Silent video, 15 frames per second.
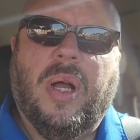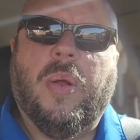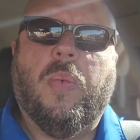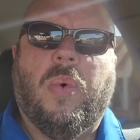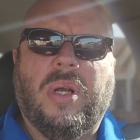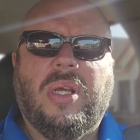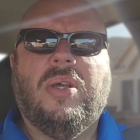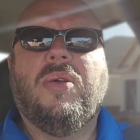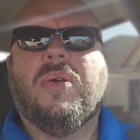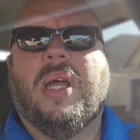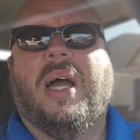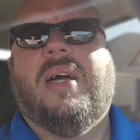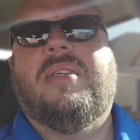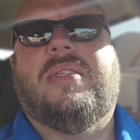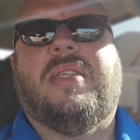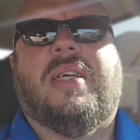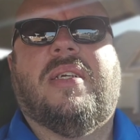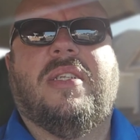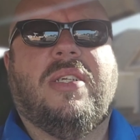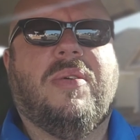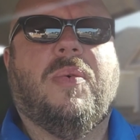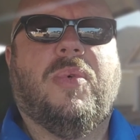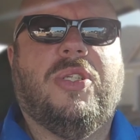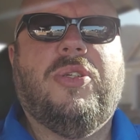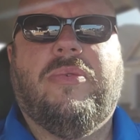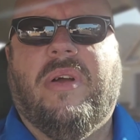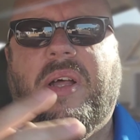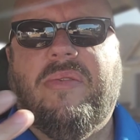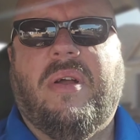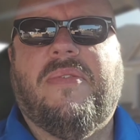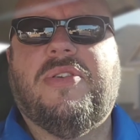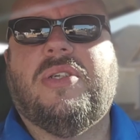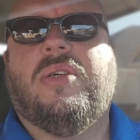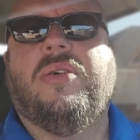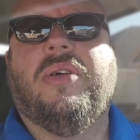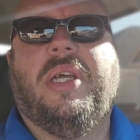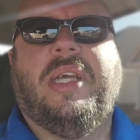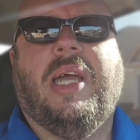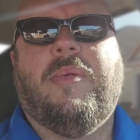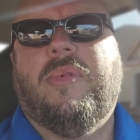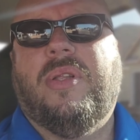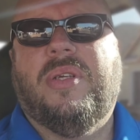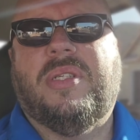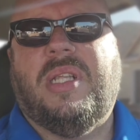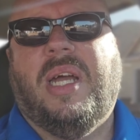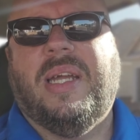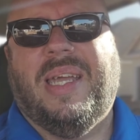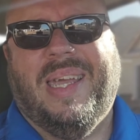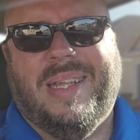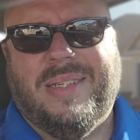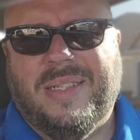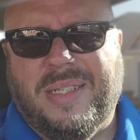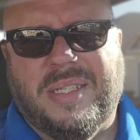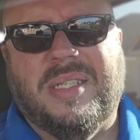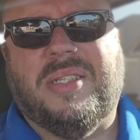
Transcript: What do you guys think? Would you rather have a security camera that's like hidden and